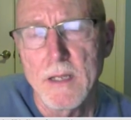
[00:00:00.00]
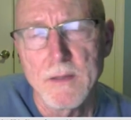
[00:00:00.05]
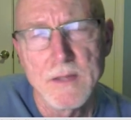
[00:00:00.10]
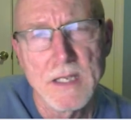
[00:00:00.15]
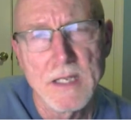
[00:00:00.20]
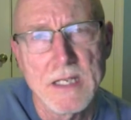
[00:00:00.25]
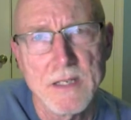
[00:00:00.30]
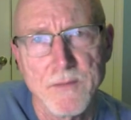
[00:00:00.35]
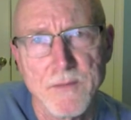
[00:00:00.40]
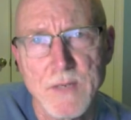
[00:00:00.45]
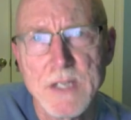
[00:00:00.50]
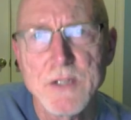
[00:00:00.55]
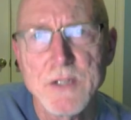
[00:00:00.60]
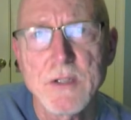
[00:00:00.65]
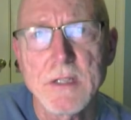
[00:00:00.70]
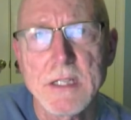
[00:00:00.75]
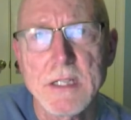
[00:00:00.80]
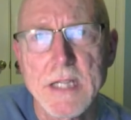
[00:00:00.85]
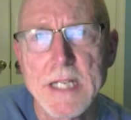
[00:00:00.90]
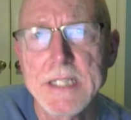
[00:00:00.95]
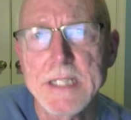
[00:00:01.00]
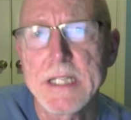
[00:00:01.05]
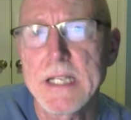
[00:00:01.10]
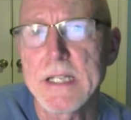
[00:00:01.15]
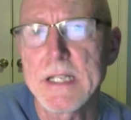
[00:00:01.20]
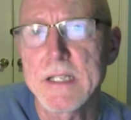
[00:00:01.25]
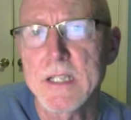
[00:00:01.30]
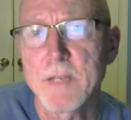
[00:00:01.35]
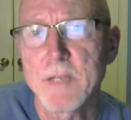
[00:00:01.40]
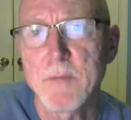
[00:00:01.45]
They'd eventually like to
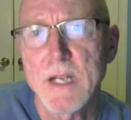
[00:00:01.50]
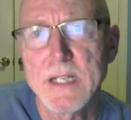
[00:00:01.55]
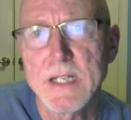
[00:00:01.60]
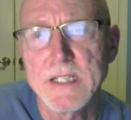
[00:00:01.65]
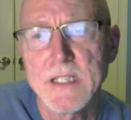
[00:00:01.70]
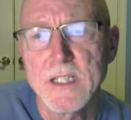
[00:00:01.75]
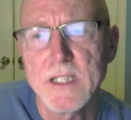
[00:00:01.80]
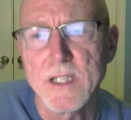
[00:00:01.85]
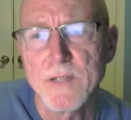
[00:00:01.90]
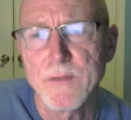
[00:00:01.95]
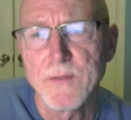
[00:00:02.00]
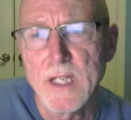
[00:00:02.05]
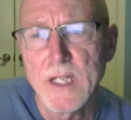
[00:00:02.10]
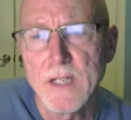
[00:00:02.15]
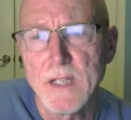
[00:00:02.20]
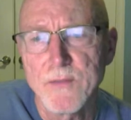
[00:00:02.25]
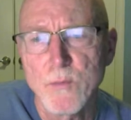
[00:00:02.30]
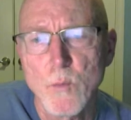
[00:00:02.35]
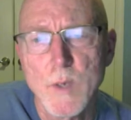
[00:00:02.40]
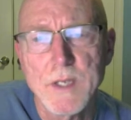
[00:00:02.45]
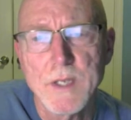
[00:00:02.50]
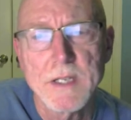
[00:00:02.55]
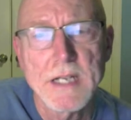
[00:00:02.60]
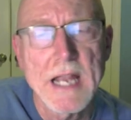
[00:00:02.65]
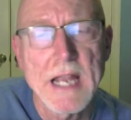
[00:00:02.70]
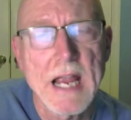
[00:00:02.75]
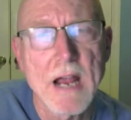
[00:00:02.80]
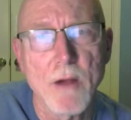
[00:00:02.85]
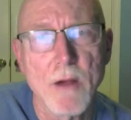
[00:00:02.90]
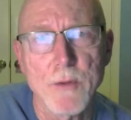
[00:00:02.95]
get some idea of if, when,
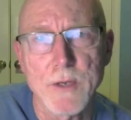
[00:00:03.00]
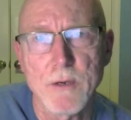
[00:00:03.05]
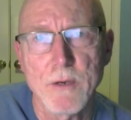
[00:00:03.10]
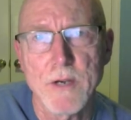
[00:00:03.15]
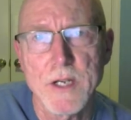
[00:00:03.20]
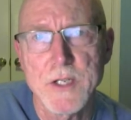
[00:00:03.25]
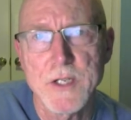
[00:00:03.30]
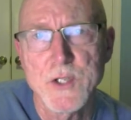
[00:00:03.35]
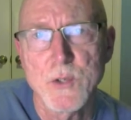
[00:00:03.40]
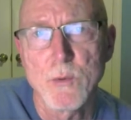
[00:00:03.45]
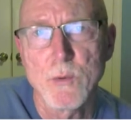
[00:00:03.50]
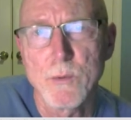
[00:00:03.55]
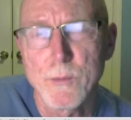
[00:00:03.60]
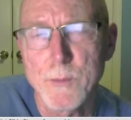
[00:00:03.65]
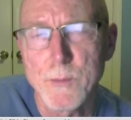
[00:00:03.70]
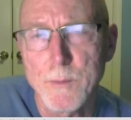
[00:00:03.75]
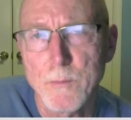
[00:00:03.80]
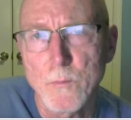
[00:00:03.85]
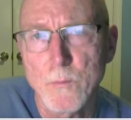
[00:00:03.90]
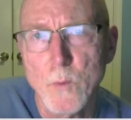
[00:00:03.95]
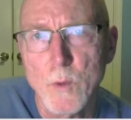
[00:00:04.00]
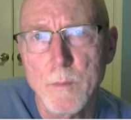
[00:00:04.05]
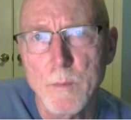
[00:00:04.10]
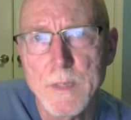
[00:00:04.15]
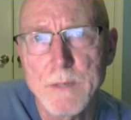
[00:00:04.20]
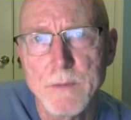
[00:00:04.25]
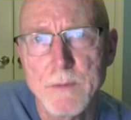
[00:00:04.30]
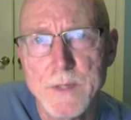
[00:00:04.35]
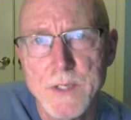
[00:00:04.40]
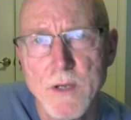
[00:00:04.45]
and how their issue will
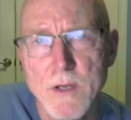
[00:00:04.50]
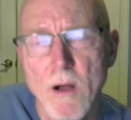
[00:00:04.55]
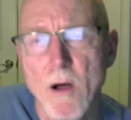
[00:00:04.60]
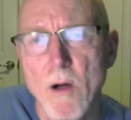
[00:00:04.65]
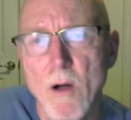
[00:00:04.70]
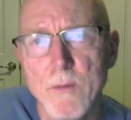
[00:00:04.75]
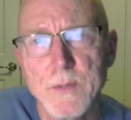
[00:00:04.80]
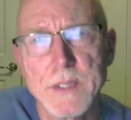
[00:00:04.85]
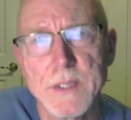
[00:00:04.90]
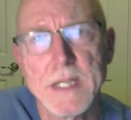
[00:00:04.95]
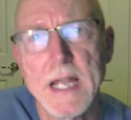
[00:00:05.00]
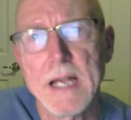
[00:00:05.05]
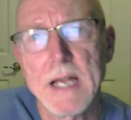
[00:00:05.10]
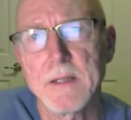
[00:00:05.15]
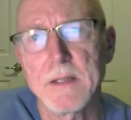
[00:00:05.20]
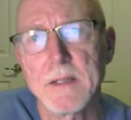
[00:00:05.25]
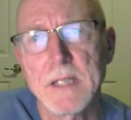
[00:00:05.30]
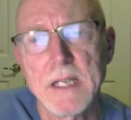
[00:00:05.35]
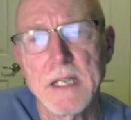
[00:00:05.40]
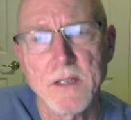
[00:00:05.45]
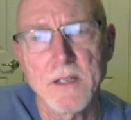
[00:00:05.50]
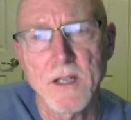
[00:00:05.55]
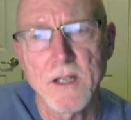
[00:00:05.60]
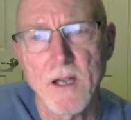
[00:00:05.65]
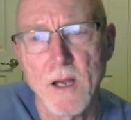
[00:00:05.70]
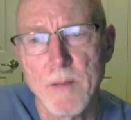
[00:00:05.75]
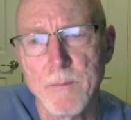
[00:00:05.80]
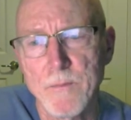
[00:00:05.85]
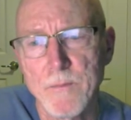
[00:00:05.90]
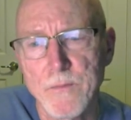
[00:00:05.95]
be resolved, and that can
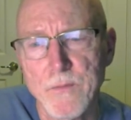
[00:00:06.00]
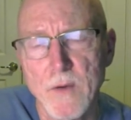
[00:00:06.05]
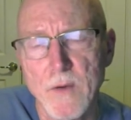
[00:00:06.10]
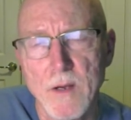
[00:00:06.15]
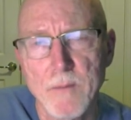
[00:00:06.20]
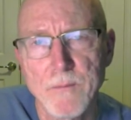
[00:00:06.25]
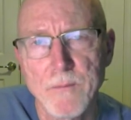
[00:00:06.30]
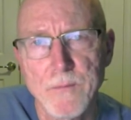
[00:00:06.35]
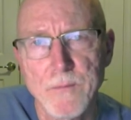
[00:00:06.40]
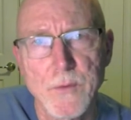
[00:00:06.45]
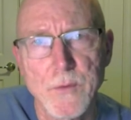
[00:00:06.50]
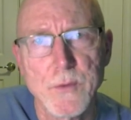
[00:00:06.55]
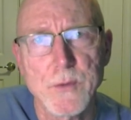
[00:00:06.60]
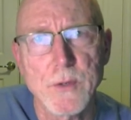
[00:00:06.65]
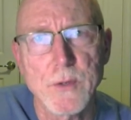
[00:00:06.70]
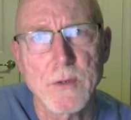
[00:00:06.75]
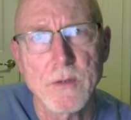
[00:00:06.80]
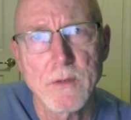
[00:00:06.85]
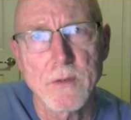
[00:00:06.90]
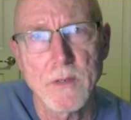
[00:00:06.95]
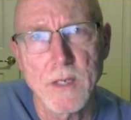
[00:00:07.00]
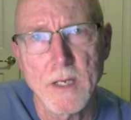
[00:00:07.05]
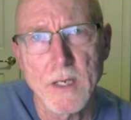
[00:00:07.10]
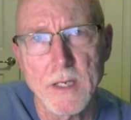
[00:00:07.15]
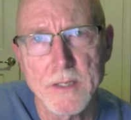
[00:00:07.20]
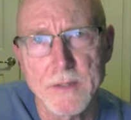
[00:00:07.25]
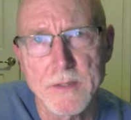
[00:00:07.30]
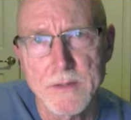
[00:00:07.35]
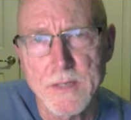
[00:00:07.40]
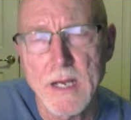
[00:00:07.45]
come from
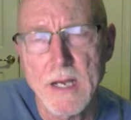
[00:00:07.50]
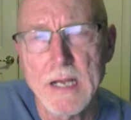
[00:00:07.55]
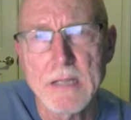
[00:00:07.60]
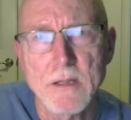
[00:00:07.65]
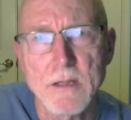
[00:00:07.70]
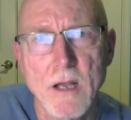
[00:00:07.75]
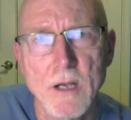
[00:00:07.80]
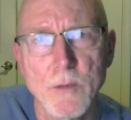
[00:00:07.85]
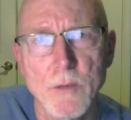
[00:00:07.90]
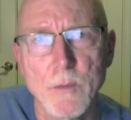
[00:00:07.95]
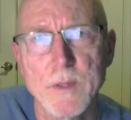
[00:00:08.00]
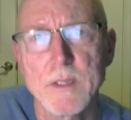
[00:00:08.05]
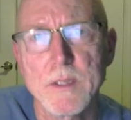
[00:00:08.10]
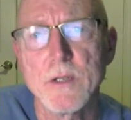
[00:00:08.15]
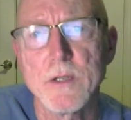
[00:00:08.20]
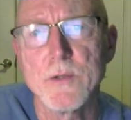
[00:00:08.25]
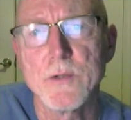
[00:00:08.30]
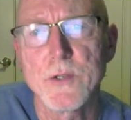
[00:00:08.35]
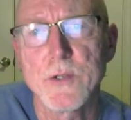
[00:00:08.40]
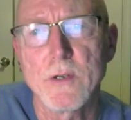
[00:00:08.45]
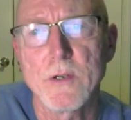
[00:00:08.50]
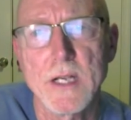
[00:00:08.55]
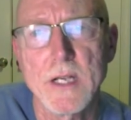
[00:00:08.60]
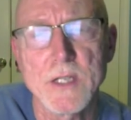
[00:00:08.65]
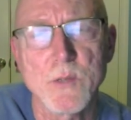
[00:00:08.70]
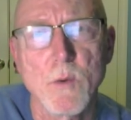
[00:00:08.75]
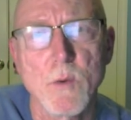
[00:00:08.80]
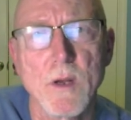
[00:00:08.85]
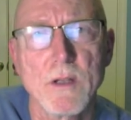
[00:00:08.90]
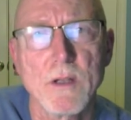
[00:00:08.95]
further dialogue with the user
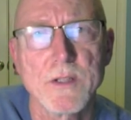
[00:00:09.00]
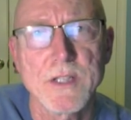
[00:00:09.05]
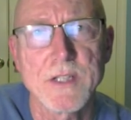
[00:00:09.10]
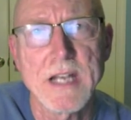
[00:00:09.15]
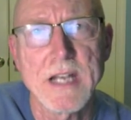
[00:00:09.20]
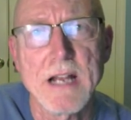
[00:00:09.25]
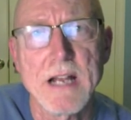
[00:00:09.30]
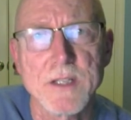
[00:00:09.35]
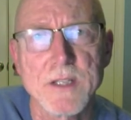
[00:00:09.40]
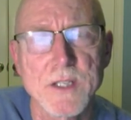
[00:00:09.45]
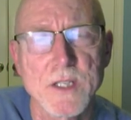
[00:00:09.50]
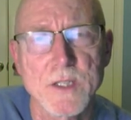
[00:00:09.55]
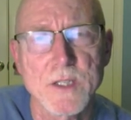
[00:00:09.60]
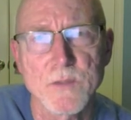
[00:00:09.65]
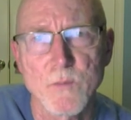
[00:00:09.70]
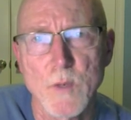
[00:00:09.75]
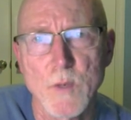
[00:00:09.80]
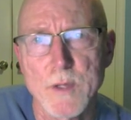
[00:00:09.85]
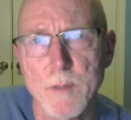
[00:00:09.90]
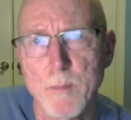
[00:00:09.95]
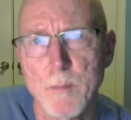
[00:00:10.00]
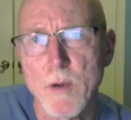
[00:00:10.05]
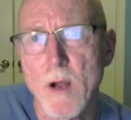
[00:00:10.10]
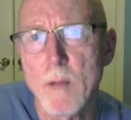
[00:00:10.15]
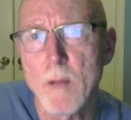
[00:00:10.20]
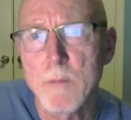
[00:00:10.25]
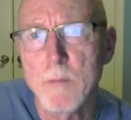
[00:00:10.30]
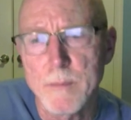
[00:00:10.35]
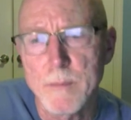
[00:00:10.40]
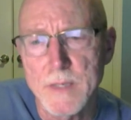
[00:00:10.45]
as well as analysis of what the
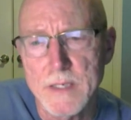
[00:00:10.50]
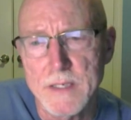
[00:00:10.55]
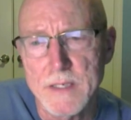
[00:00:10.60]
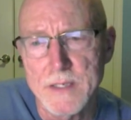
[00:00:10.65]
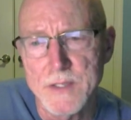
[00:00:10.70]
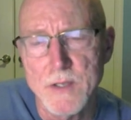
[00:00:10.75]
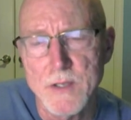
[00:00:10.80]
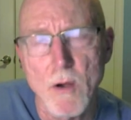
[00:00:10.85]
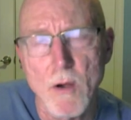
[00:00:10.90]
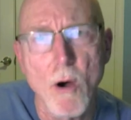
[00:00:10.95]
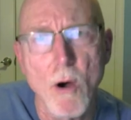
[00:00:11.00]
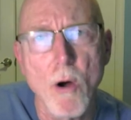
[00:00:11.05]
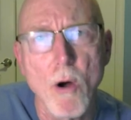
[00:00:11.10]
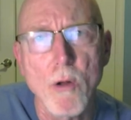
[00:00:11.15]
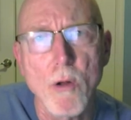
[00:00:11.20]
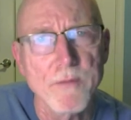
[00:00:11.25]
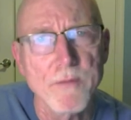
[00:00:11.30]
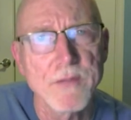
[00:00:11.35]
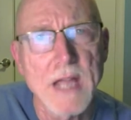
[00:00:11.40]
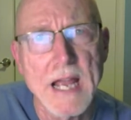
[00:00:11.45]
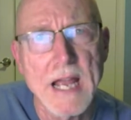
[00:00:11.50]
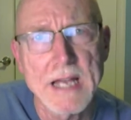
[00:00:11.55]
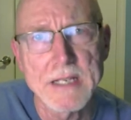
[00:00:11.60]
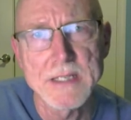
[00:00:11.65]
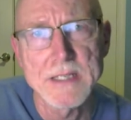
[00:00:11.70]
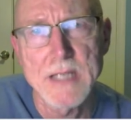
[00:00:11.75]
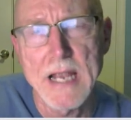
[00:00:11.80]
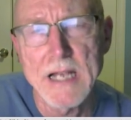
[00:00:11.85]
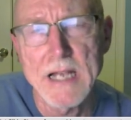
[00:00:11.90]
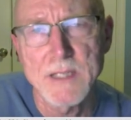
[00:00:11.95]
problem is. All of that
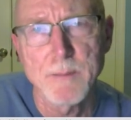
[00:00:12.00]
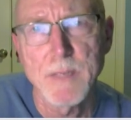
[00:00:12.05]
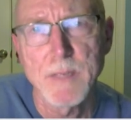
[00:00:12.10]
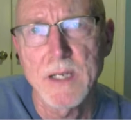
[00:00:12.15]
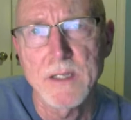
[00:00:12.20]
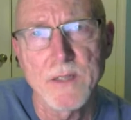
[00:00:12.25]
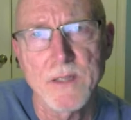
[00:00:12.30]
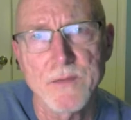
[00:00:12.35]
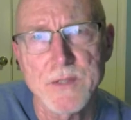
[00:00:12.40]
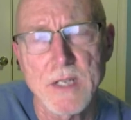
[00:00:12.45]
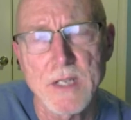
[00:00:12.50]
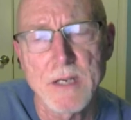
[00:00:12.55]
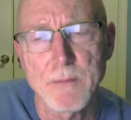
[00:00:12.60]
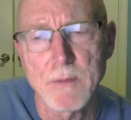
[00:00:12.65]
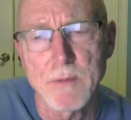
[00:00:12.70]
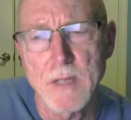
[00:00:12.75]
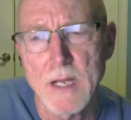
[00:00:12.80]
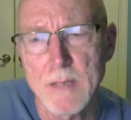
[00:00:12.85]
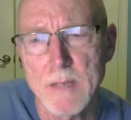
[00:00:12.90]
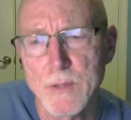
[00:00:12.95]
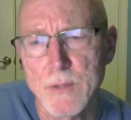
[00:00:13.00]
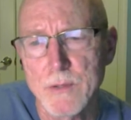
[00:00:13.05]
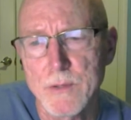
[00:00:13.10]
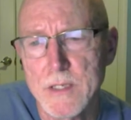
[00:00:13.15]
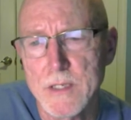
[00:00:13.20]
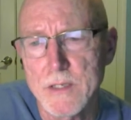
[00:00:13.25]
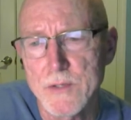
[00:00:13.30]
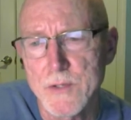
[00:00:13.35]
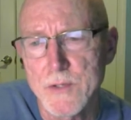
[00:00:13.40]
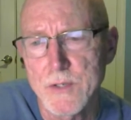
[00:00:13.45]
is aspect of site
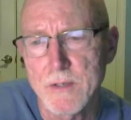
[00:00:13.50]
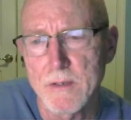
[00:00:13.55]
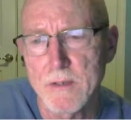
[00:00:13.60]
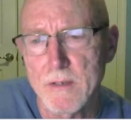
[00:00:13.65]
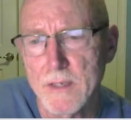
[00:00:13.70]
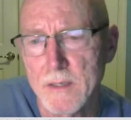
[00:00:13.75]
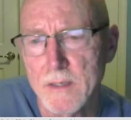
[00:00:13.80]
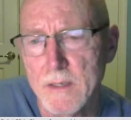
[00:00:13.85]
reliability engineering.